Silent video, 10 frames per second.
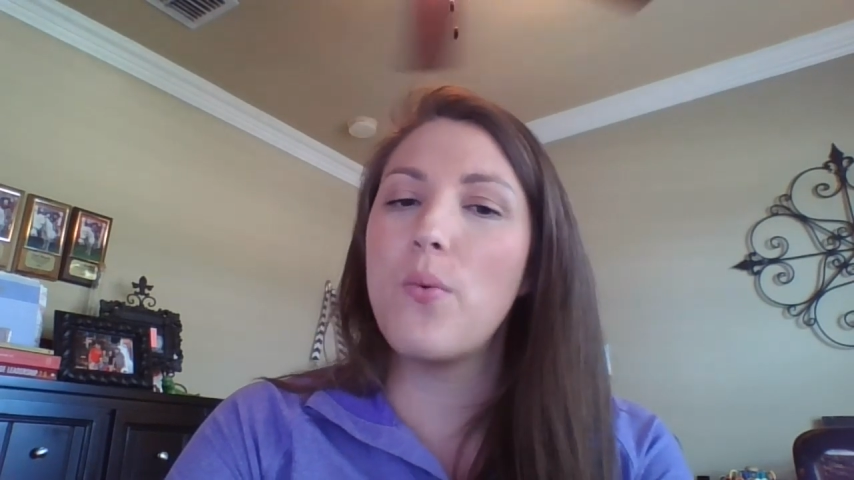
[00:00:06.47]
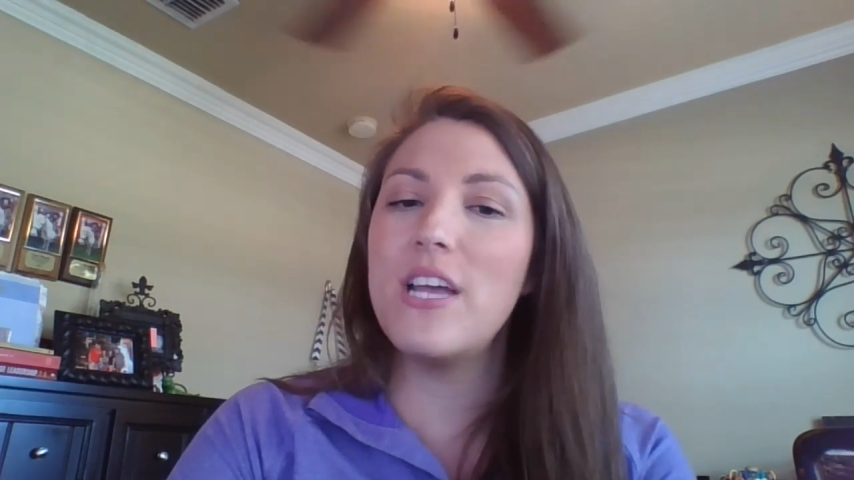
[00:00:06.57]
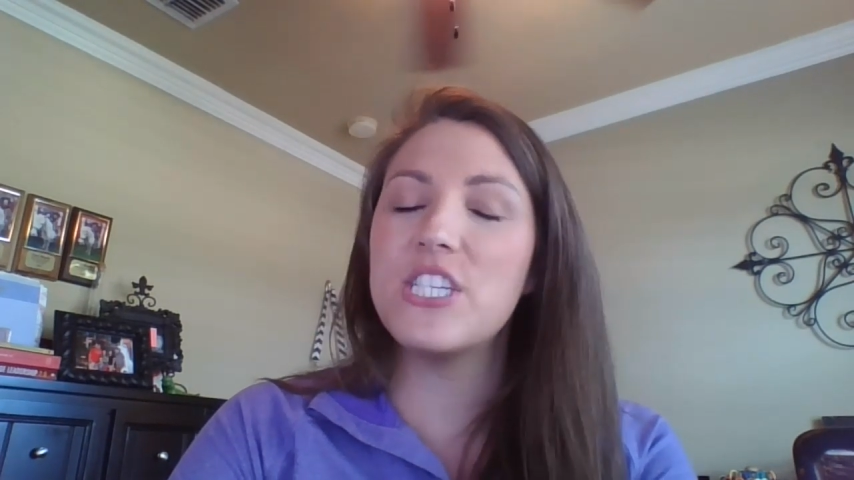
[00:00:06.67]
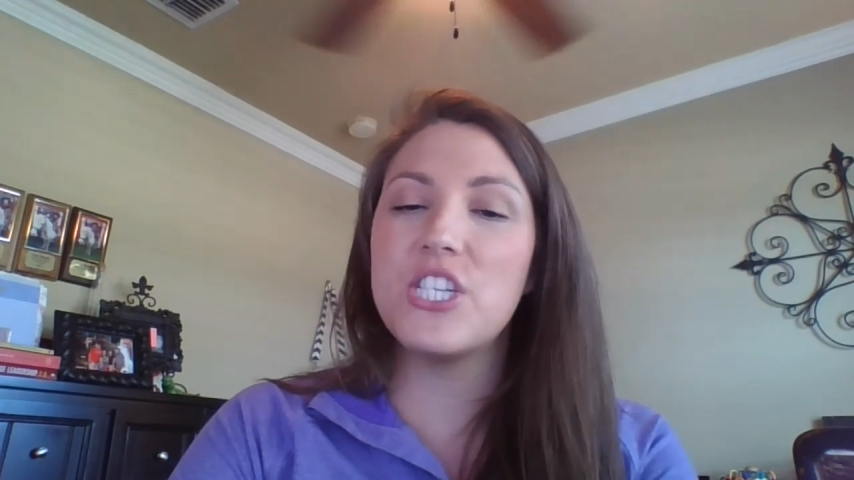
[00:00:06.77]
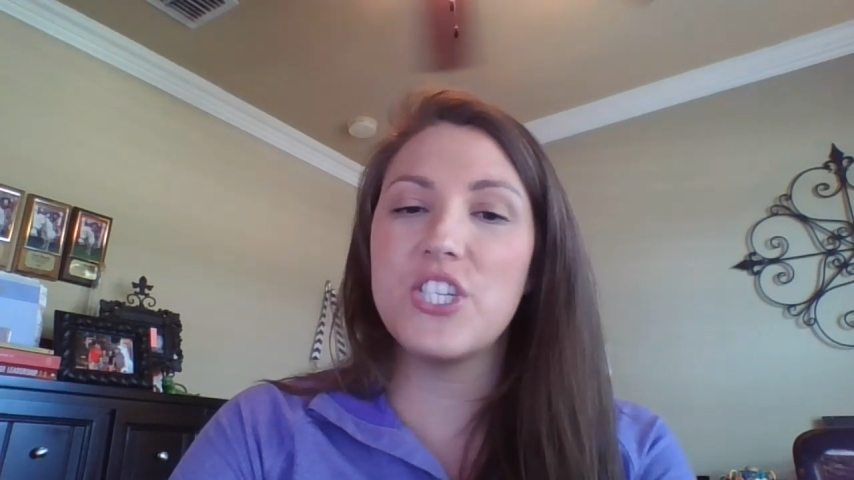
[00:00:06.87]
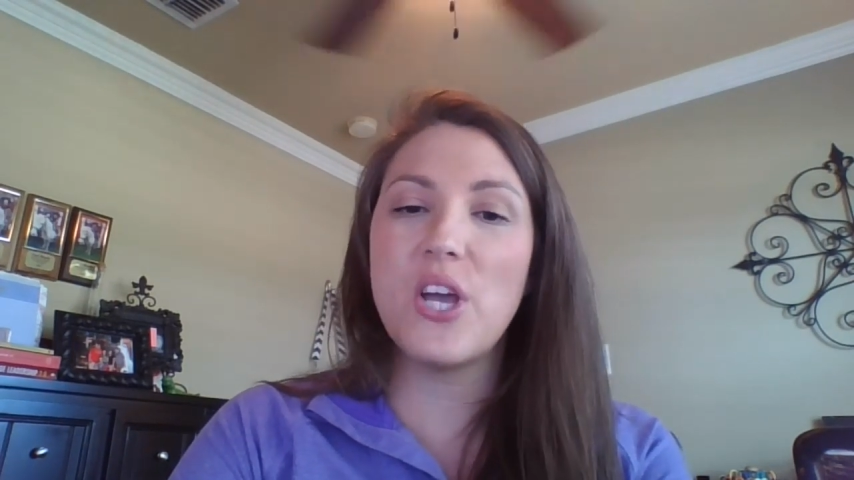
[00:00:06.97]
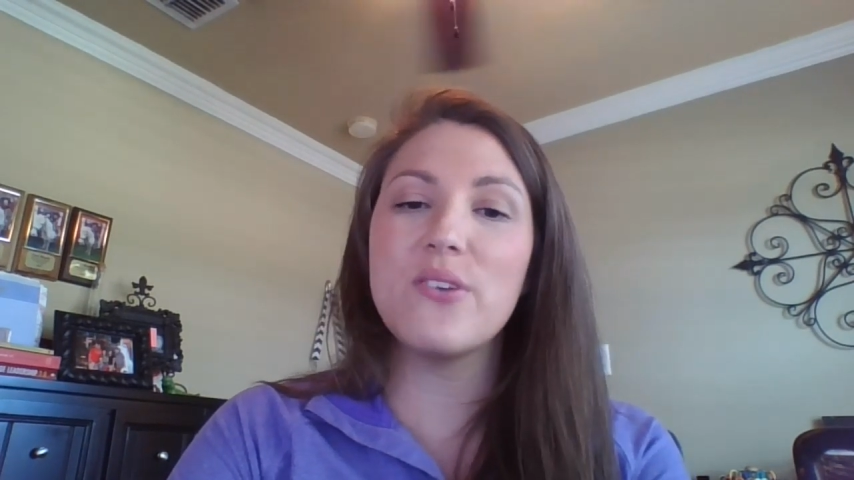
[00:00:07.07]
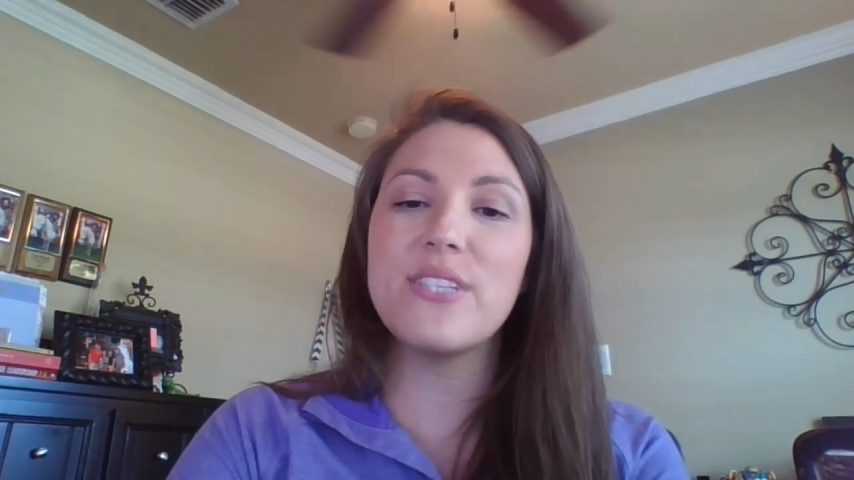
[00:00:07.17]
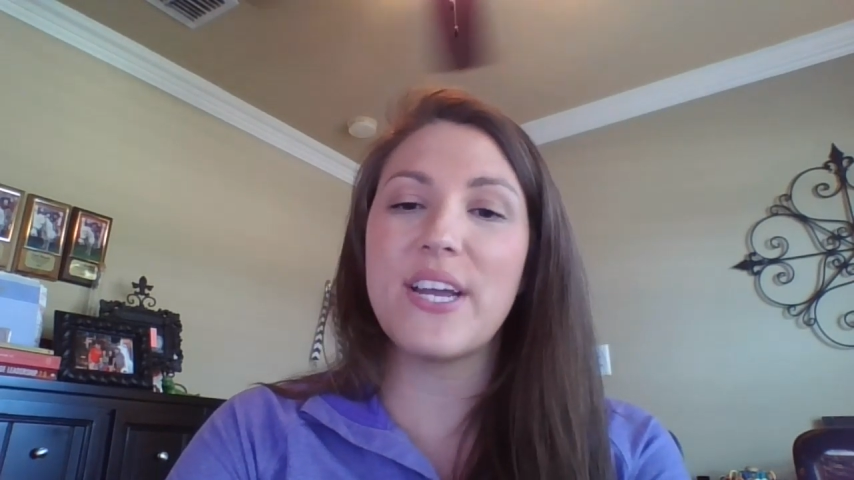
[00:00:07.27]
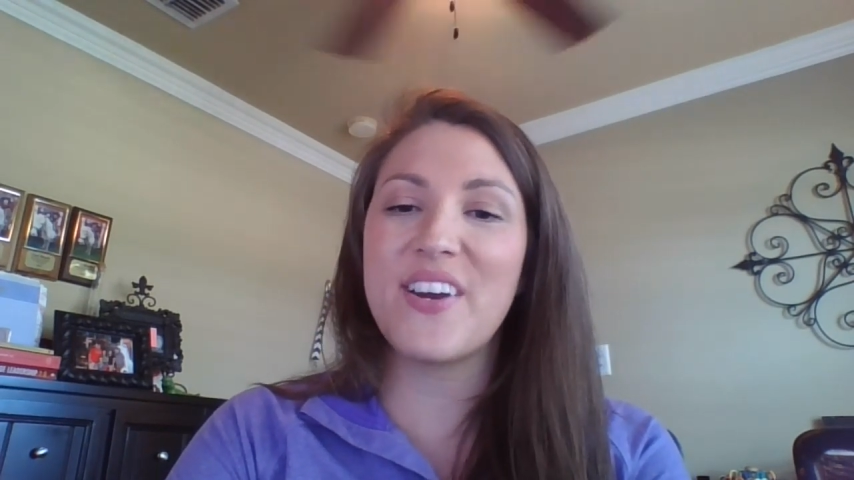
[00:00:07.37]
Which
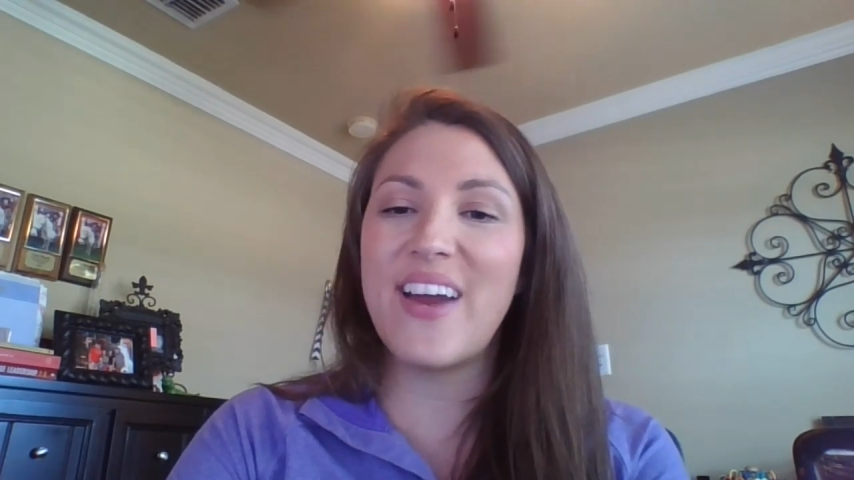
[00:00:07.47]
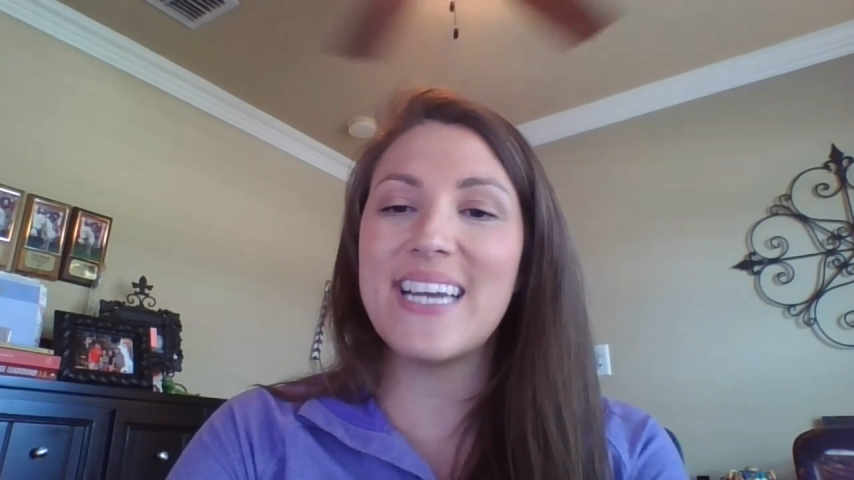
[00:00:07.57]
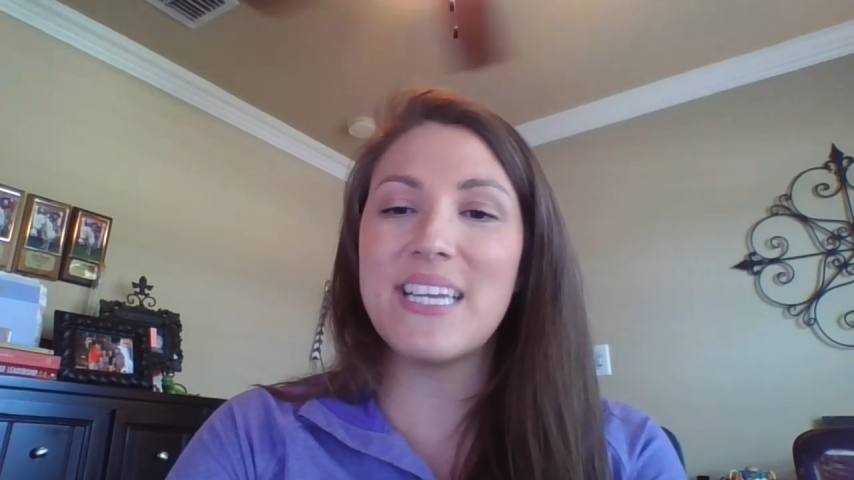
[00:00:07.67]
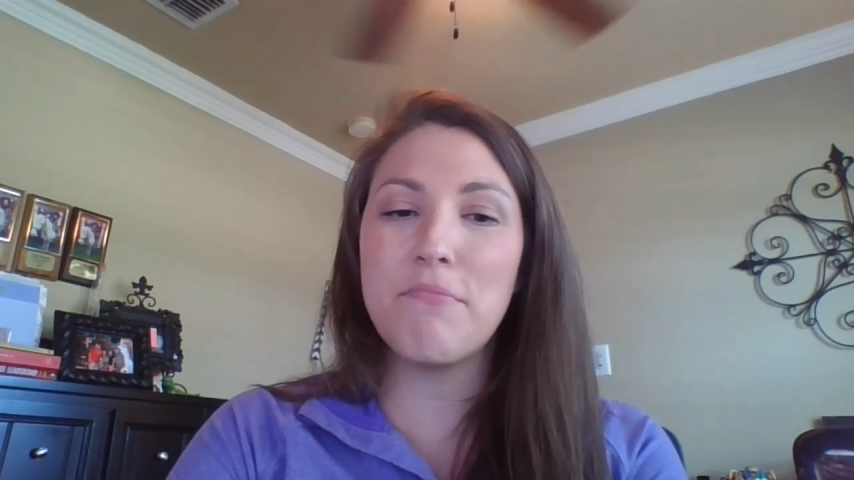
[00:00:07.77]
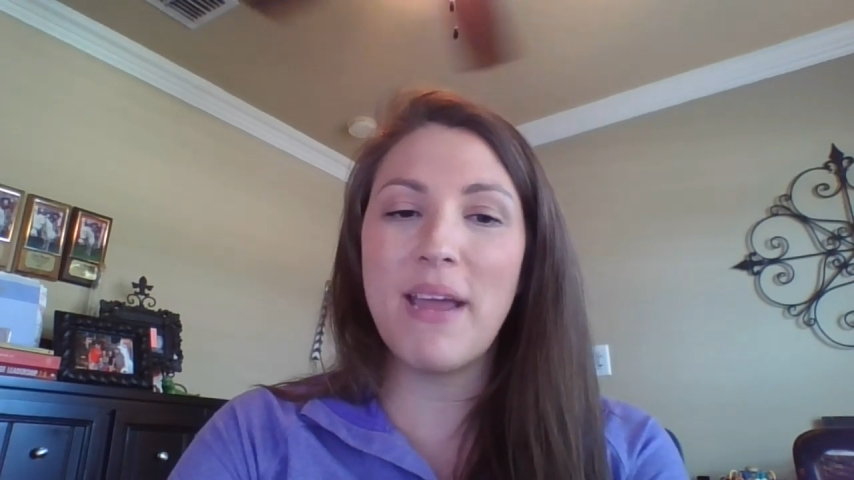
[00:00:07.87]
shows a correct